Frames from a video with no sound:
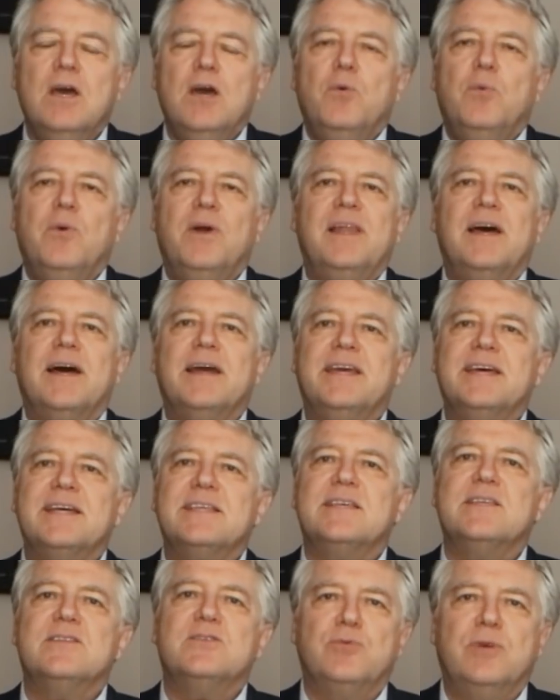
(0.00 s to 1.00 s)
Well, I guess
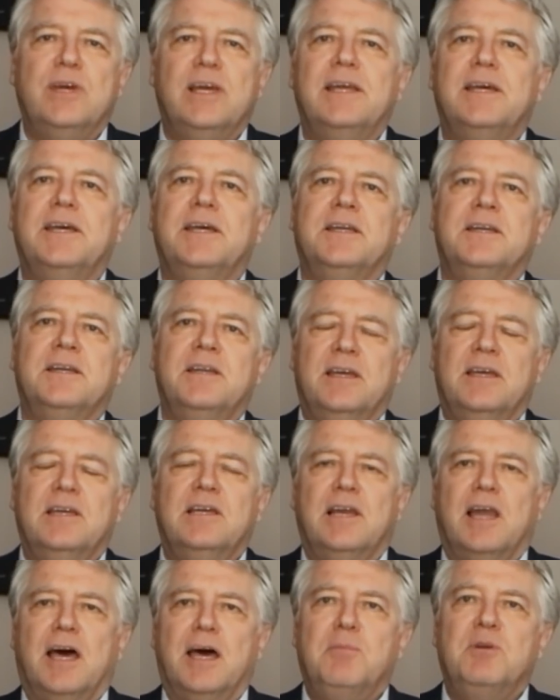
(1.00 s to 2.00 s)
it's really in, in
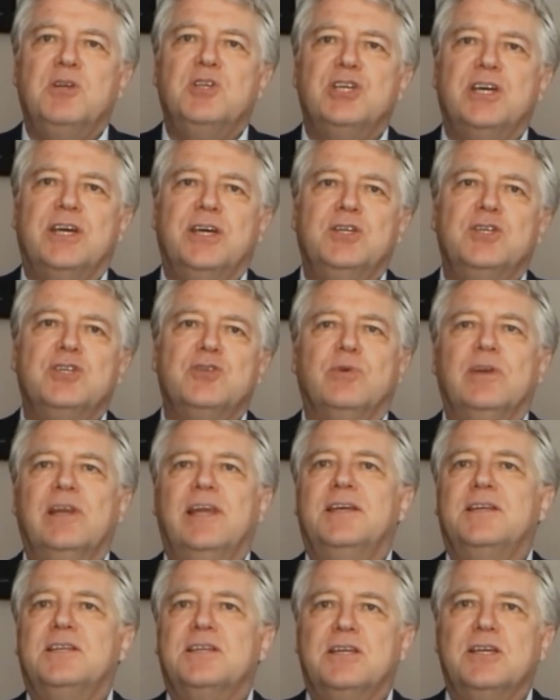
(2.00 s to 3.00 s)
climate change
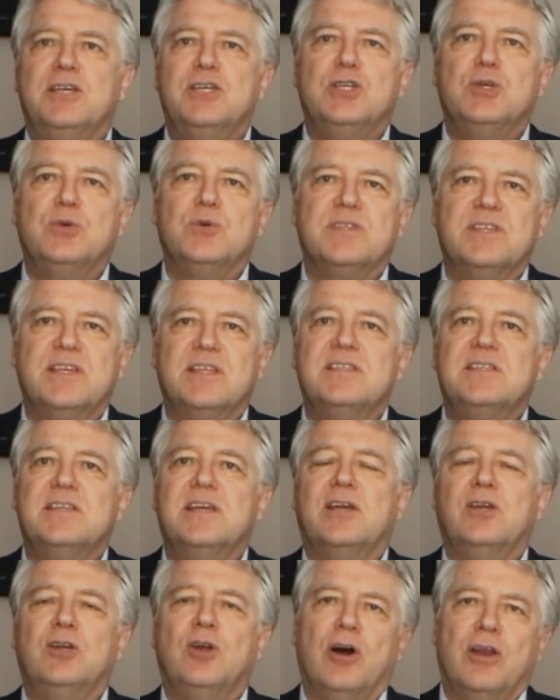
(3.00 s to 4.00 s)
related issues. It's
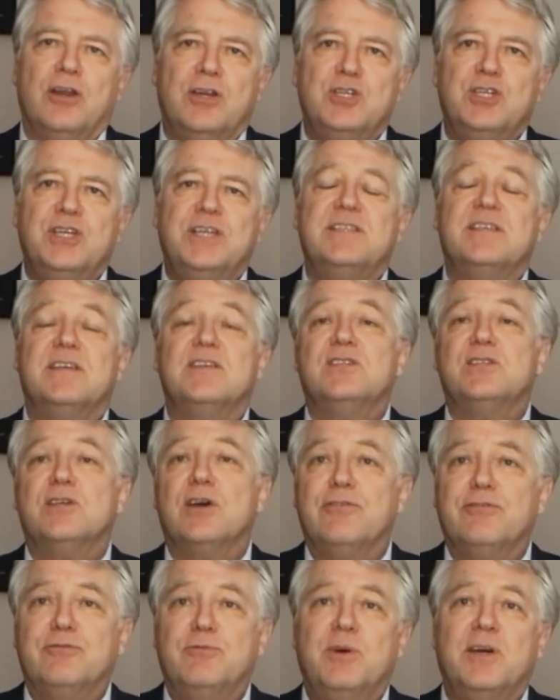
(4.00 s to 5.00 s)
technologies, it's
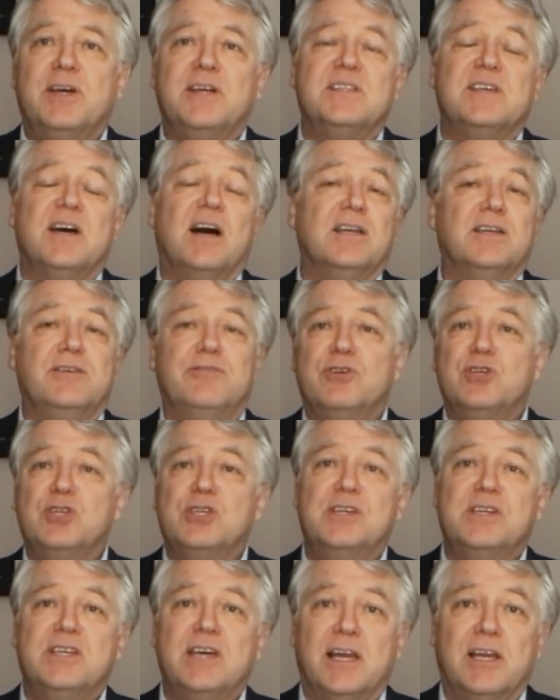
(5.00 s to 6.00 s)
software, it's artificial
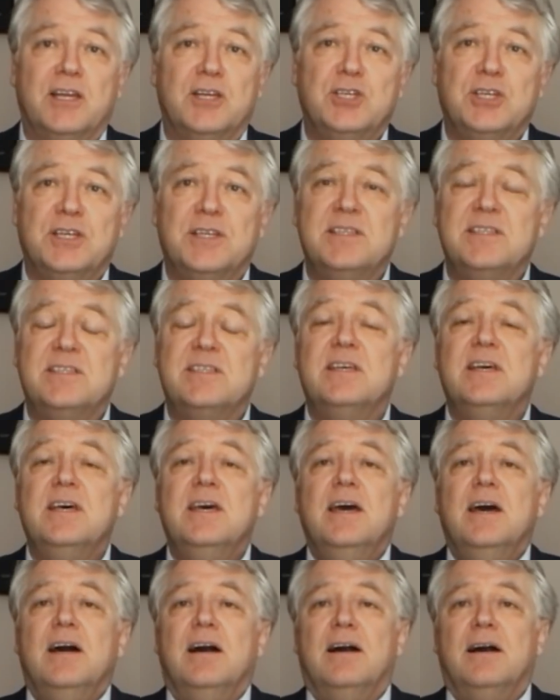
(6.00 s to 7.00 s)
intelligence
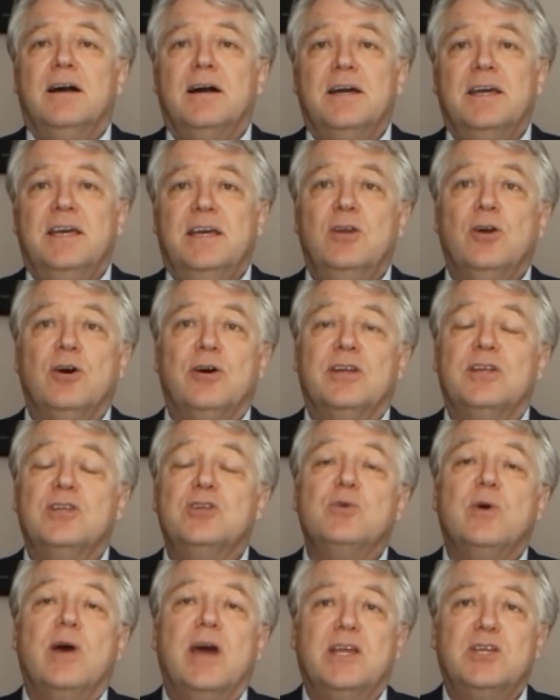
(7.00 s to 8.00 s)
uh, in order
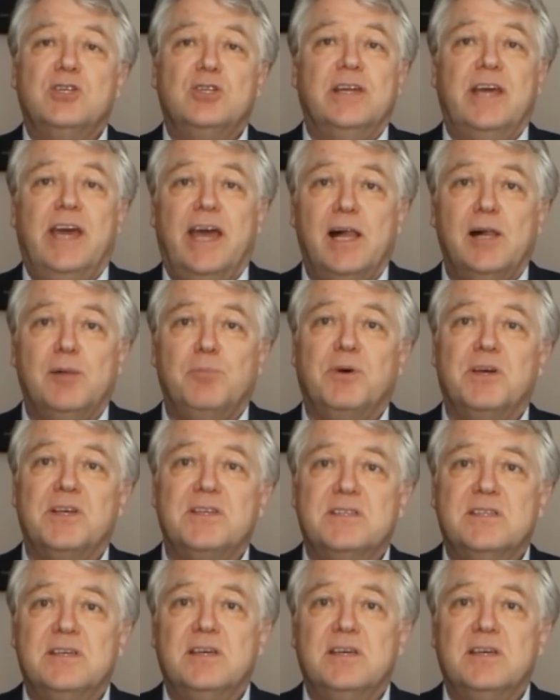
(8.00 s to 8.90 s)
to actually help us.